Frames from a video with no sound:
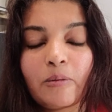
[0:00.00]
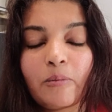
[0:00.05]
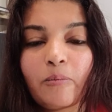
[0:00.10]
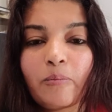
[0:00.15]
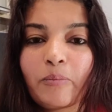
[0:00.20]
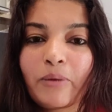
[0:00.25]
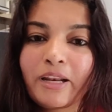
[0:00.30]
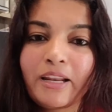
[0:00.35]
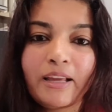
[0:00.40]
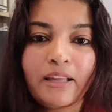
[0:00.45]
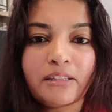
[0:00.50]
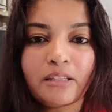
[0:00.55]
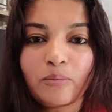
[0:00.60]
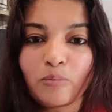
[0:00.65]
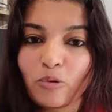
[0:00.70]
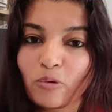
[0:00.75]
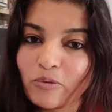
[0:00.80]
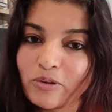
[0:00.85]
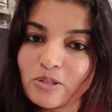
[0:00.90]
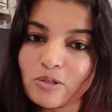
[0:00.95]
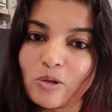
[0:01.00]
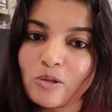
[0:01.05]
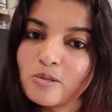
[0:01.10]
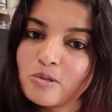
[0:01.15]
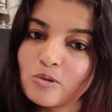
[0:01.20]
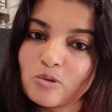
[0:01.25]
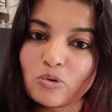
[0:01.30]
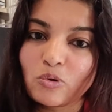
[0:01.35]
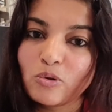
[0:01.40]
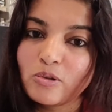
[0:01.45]
many other movies
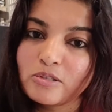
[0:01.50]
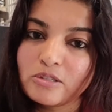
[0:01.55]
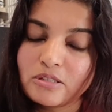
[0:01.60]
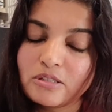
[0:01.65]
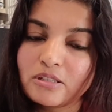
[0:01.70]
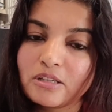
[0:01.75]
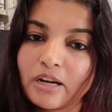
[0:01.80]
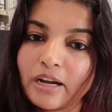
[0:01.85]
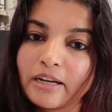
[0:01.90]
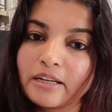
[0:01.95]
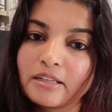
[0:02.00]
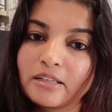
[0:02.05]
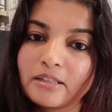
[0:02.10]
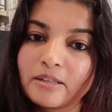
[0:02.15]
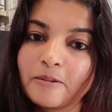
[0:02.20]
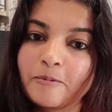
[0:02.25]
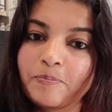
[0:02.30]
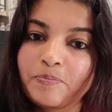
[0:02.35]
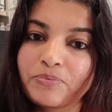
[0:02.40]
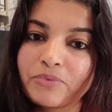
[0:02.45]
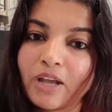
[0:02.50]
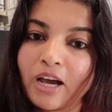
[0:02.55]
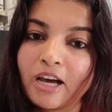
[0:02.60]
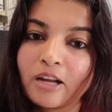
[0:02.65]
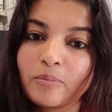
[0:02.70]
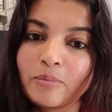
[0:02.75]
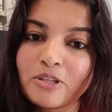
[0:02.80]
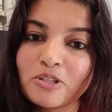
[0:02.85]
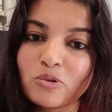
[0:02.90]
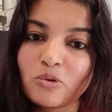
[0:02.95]
also, soldier and
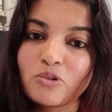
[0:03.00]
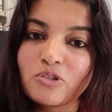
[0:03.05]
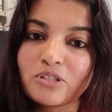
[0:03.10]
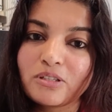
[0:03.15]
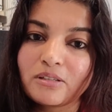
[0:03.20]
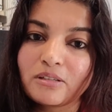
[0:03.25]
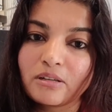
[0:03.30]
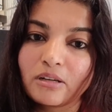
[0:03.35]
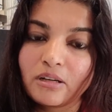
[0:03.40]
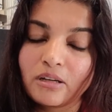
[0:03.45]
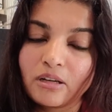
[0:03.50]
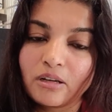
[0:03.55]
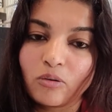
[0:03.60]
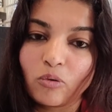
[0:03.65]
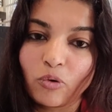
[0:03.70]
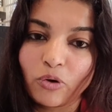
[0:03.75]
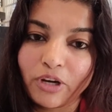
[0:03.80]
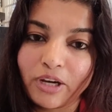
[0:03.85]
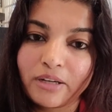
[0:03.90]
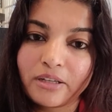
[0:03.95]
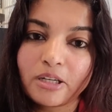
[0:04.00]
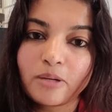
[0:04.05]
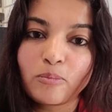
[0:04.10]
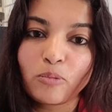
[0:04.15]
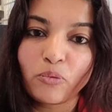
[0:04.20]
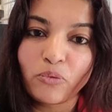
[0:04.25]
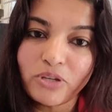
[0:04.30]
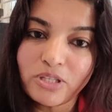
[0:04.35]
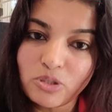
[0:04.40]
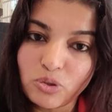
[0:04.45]
army soldier oriented
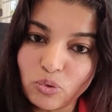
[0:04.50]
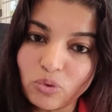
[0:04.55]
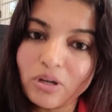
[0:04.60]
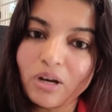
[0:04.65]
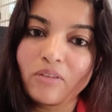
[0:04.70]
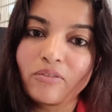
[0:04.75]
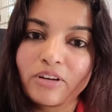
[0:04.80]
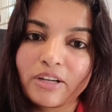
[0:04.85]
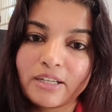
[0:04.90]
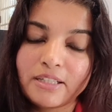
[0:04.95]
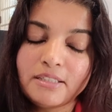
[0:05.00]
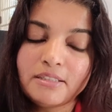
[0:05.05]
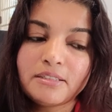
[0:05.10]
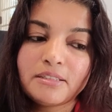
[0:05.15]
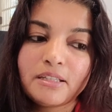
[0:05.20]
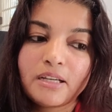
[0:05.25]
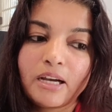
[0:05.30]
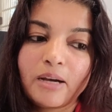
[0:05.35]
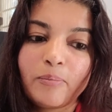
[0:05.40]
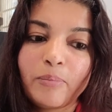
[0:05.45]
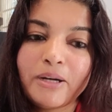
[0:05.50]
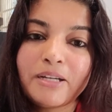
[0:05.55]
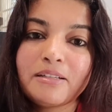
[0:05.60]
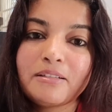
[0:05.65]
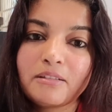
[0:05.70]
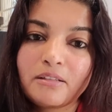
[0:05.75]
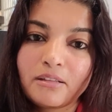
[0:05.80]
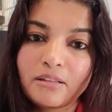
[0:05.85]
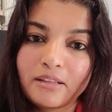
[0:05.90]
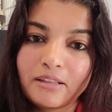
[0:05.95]
movies do cover it, but
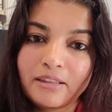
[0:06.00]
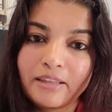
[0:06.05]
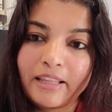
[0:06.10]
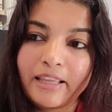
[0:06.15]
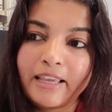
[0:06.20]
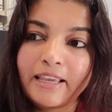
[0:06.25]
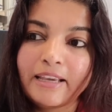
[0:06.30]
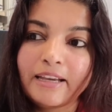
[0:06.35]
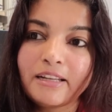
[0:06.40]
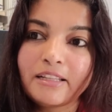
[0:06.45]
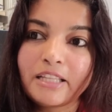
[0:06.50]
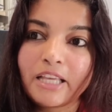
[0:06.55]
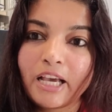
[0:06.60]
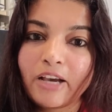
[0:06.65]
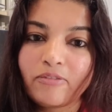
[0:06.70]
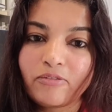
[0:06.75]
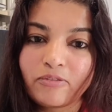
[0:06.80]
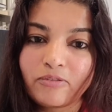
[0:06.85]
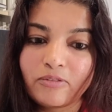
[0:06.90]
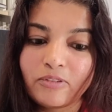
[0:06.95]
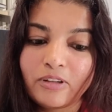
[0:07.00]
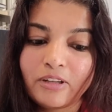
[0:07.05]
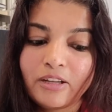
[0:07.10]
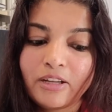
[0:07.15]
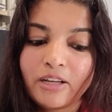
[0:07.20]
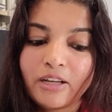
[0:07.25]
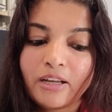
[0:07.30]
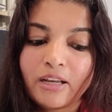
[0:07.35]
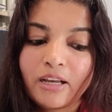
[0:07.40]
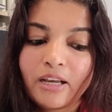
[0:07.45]
here the
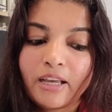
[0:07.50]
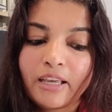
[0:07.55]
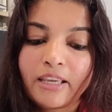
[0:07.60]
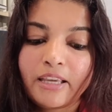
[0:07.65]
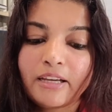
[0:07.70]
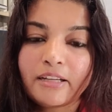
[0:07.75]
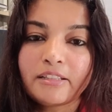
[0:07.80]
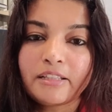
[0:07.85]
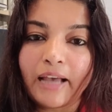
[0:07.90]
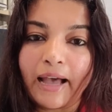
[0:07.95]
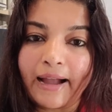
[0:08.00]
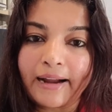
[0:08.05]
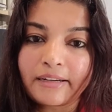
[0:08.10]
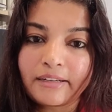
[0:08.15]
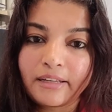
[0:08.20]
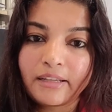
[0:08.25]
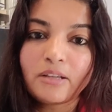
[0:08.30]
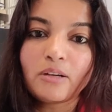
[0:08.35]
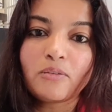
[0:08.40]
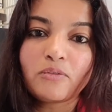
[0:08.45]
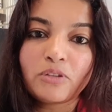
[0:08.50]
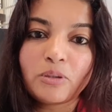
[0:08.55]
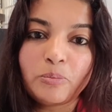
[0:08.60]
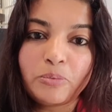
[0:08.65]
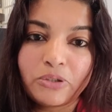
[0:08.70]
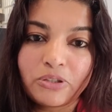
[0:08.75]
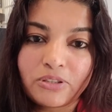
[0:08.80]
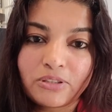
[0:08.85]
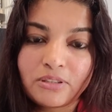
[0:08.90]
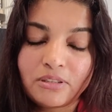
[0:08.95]
acting of the
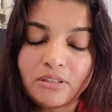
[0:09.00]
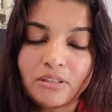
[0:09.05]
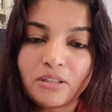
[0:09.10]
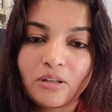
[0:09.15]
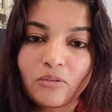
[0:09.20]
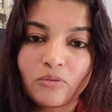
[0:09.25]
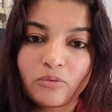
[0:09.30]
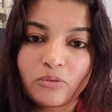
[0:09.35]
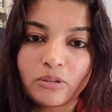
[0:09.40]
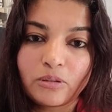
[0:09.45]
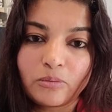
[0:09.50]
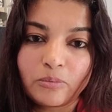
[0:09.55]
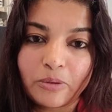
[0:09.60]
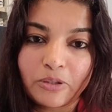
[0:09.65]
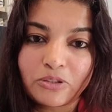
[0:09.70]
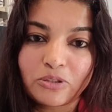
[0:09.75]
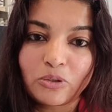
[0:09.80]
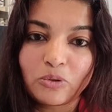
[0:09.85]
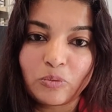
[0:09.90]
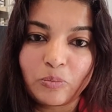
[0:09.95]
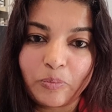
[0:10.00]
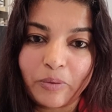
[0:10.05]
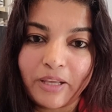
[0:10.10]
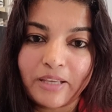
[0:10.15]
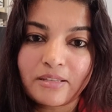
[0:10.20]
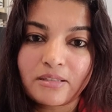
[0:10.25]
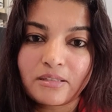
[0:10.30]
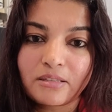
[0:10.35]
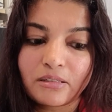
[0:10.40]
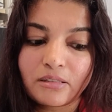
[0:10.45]
person who
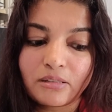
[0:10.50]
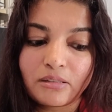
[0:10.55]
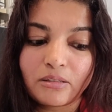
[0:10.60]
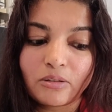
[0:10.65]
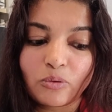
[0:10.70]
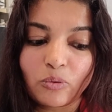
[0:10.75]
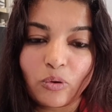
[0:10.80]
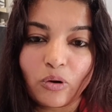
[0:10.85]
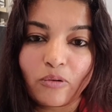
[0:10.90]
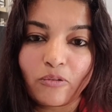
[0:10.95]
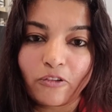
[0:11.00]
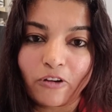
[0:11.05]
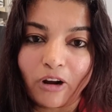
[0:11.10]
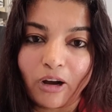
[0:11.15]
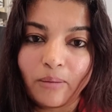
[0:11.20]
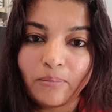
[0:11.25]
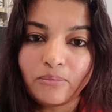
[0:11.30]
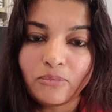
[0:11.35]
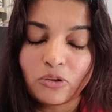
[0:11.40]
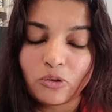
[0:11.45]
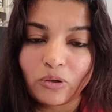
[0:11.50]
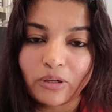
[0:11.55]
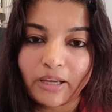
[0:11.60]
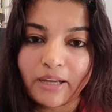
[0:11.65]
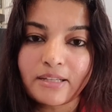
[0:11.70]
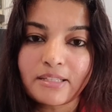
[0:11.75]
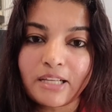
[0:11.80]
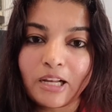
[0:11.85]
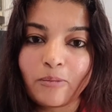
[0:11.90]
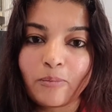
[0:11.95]
plays the role of Ram,
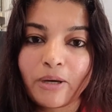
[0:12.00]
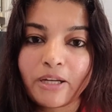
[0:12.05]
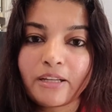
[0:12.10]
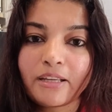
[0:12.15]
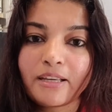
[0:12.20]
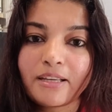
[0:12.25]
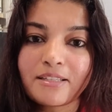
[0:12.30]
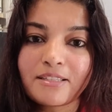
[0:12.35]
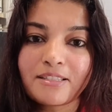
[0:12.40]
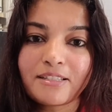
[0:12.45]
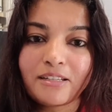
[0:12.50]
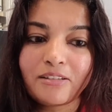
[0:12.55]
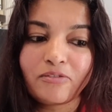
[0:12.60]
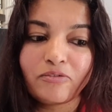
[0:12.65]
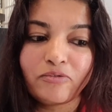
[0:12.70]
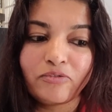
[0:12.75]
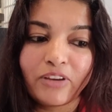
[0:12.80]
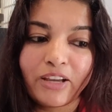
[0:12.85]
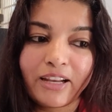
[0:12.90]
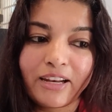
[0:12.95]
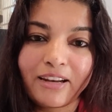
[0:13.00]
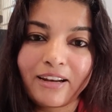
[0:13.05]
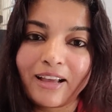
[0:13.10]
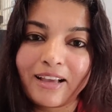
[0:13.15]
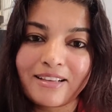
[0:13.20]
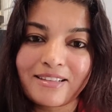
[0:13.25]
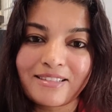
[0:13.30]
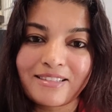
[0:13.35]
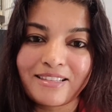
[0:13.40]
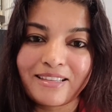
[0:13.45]
Dulquer Salman, he has done very
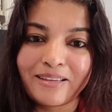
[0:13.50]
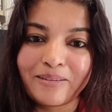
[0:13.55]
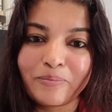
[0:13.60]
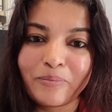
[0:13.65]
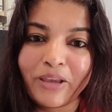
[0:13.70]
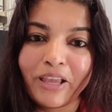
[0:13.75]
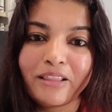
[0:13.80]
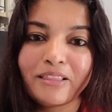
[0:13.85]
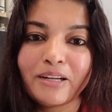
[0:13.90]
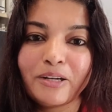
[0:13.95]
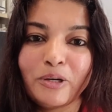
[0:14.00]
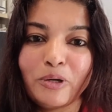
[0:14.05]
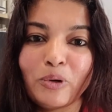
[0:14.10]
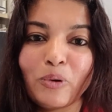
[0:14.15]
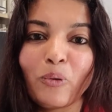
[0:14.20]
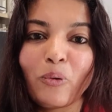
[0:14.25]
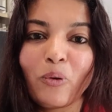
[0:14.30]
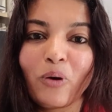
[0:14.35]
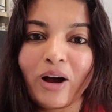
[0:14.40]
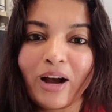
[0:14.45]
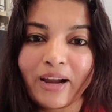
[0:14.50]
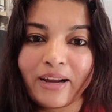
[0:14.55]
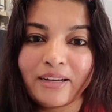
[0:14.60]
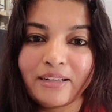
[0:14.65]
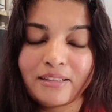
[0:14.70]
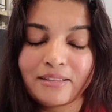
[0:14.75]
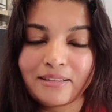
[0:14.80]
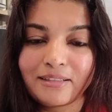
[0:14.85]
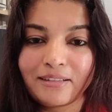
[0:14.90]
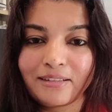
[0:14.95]
nicely, being the
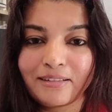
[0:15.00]
doe-eyed